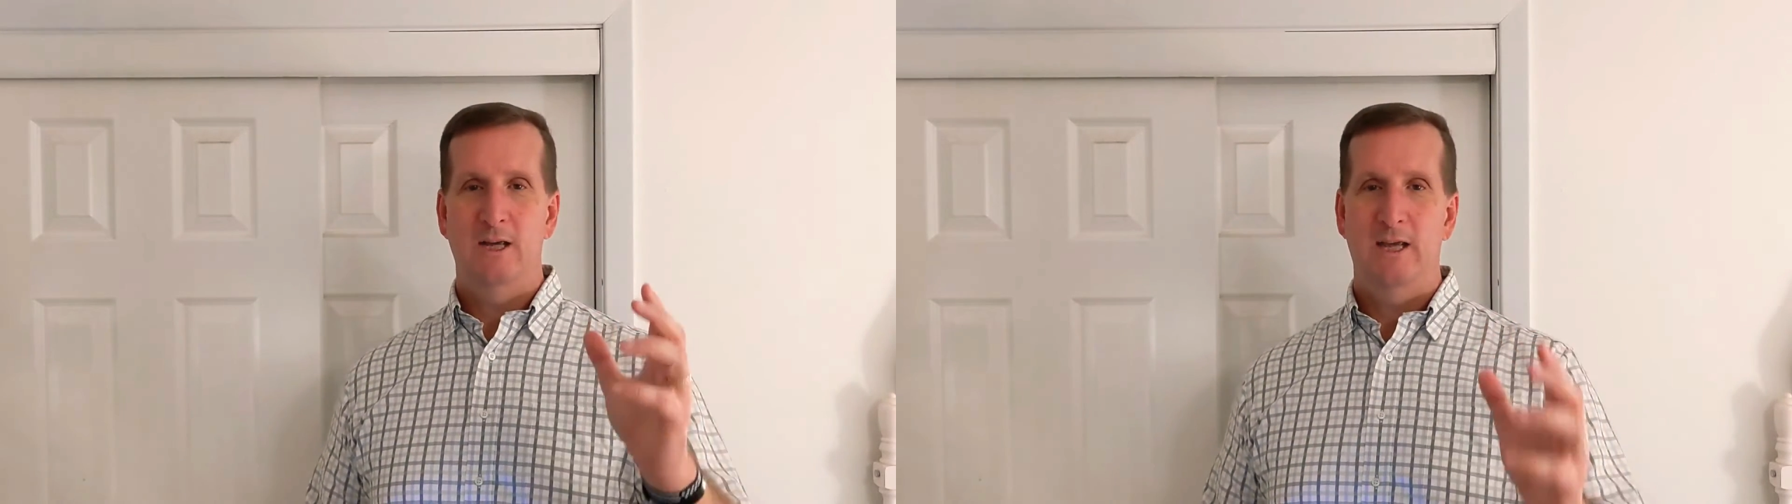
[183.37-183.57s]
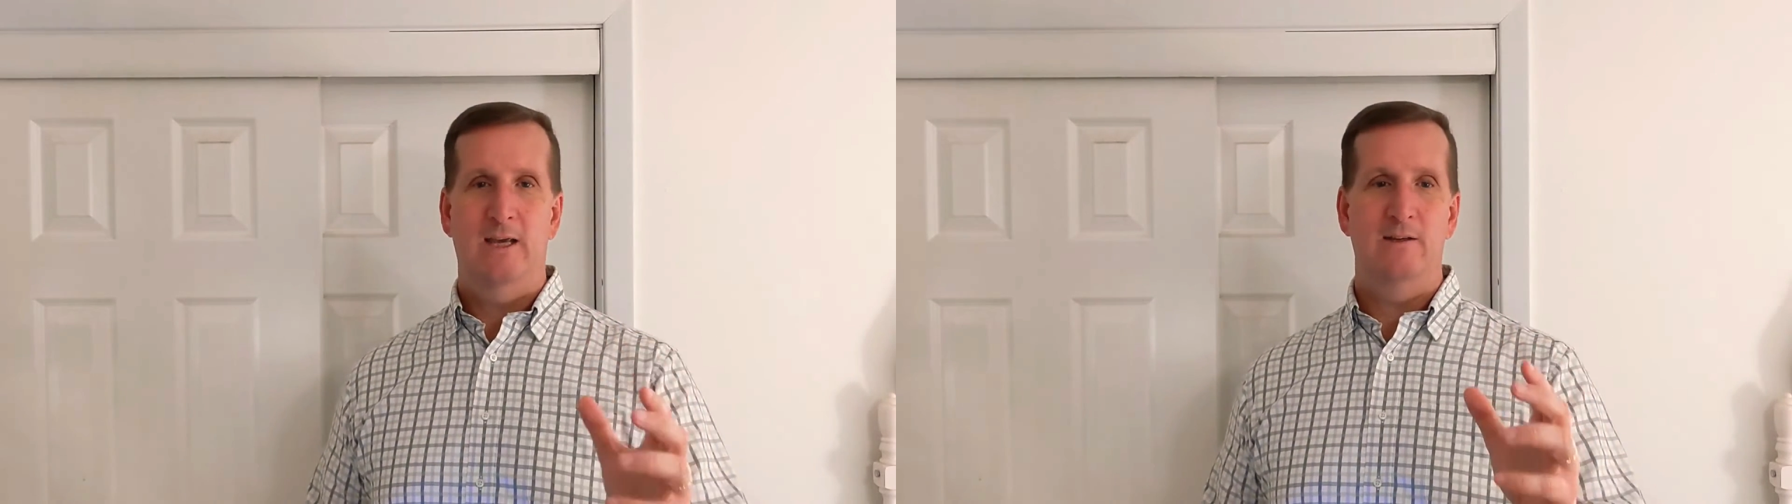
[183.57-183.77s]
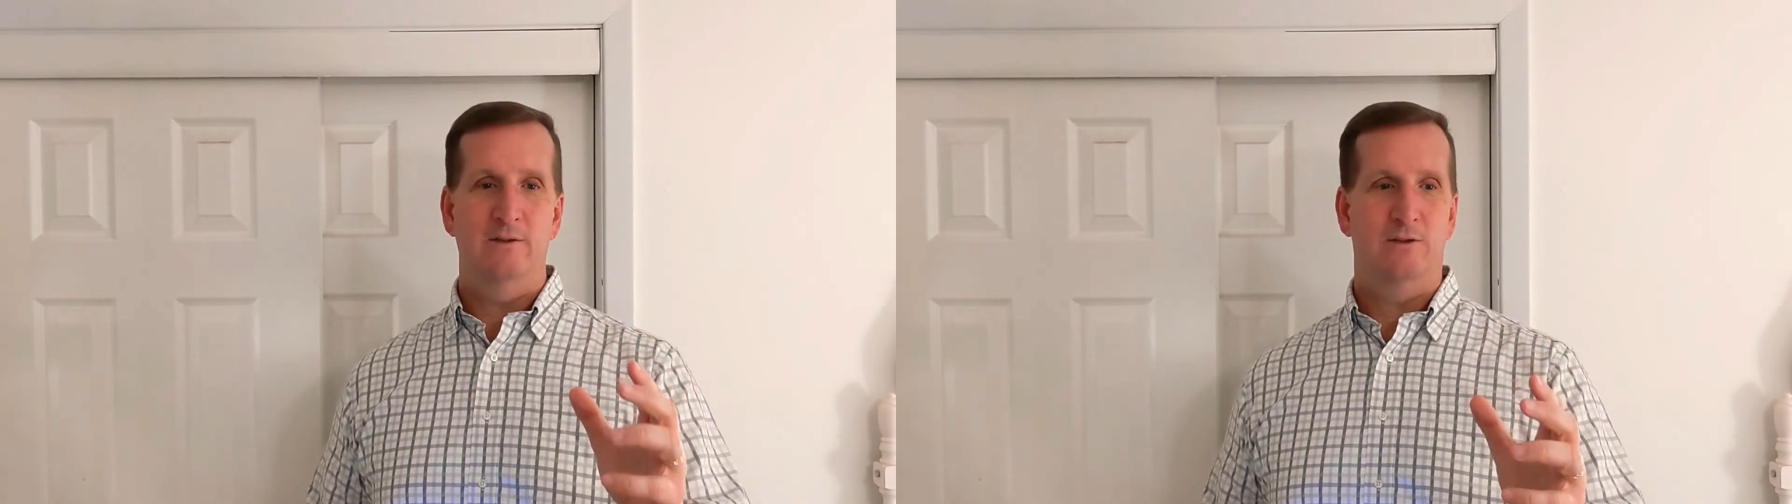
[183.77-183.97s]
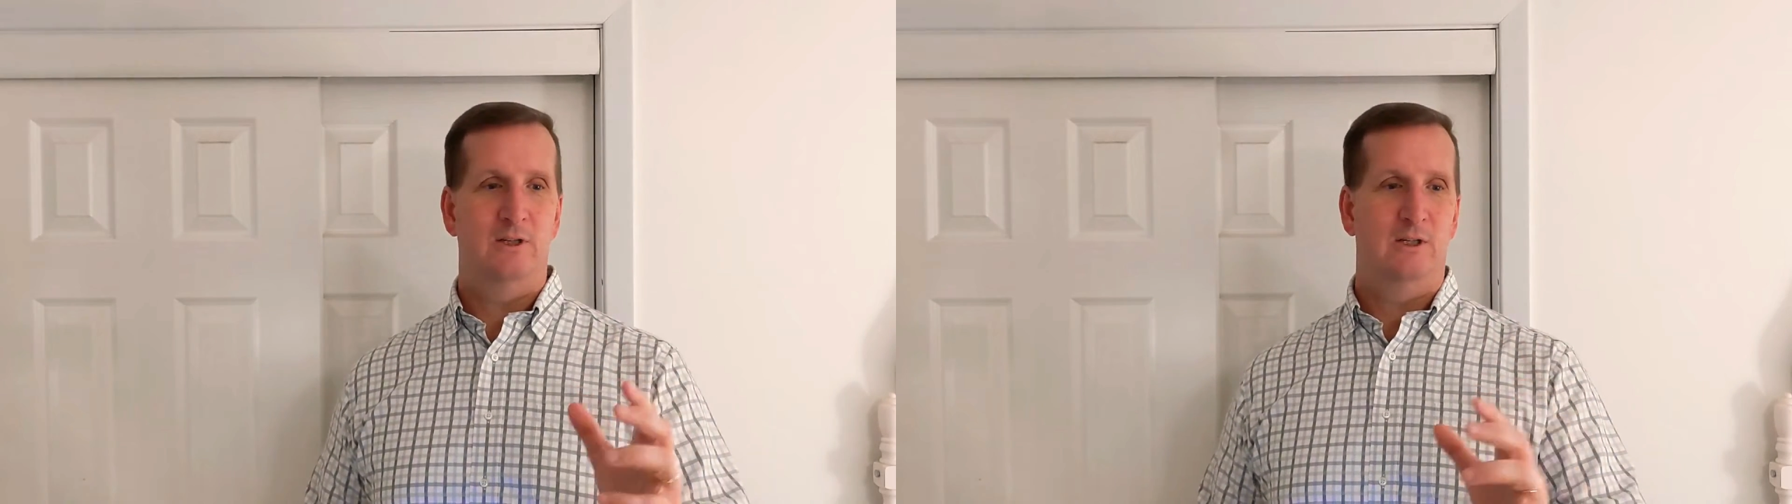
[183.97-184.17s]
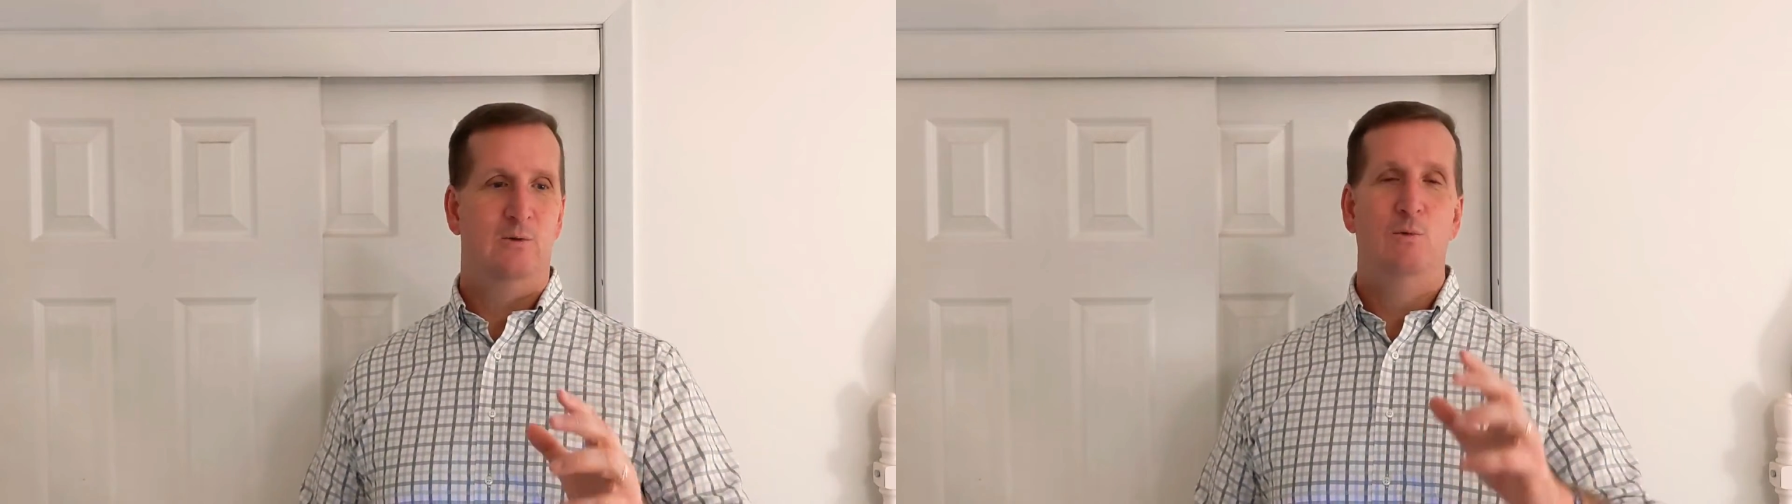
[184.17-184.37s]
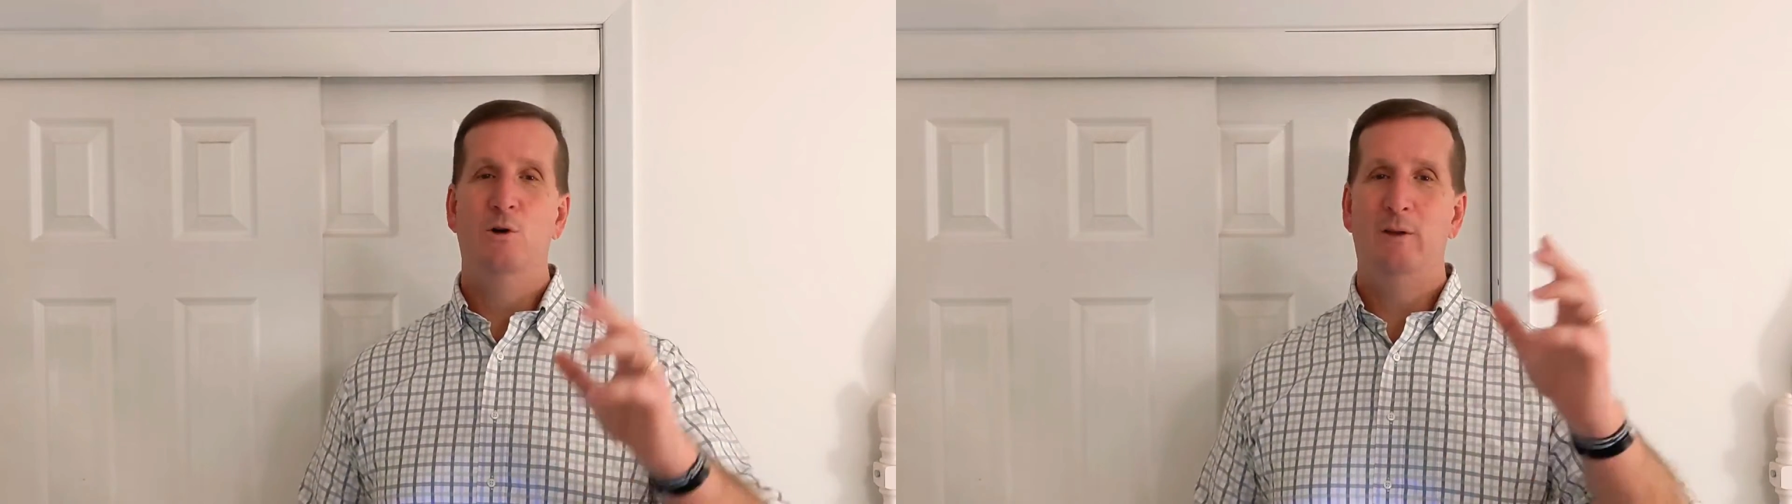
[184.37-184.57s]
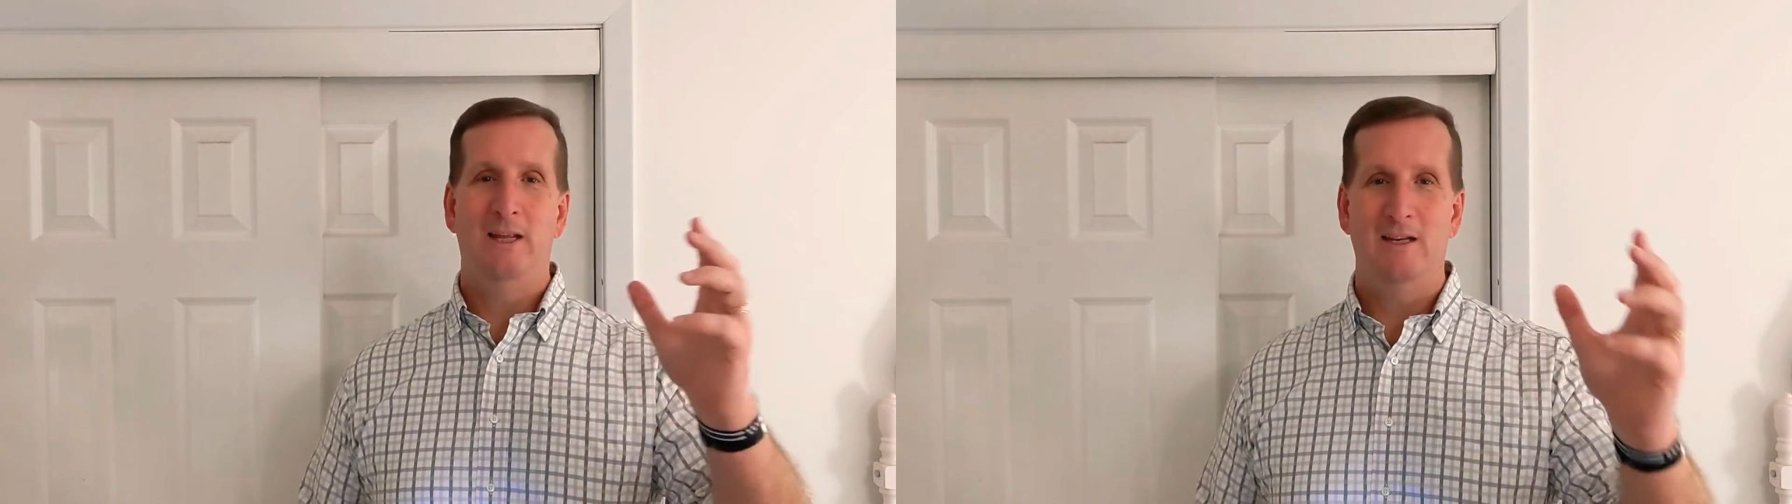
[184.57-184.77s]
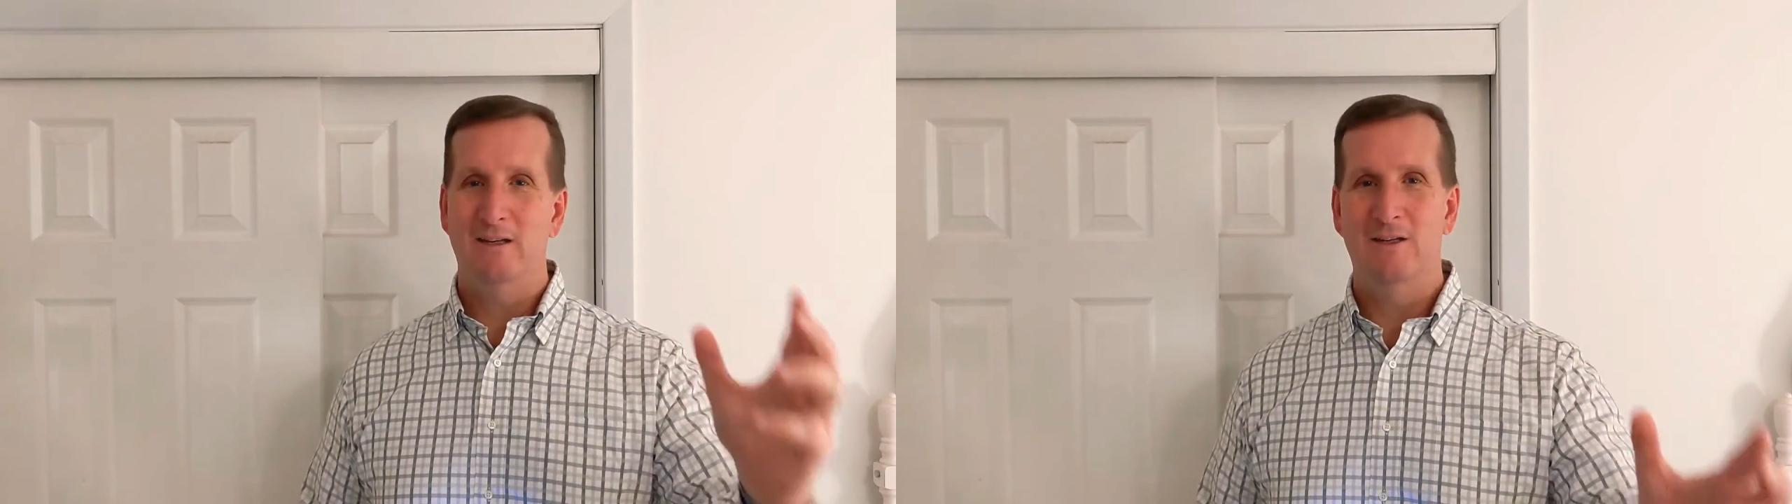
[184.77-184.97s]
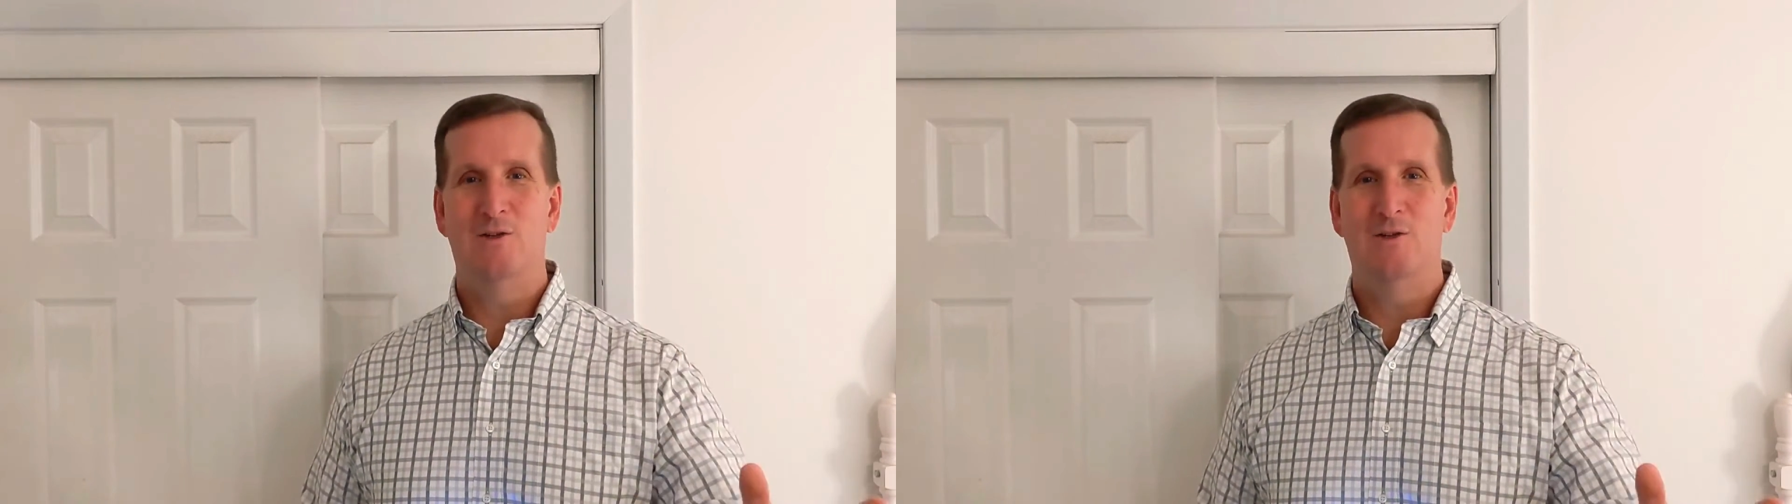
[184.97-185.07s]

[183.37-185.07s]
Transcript: is ruling in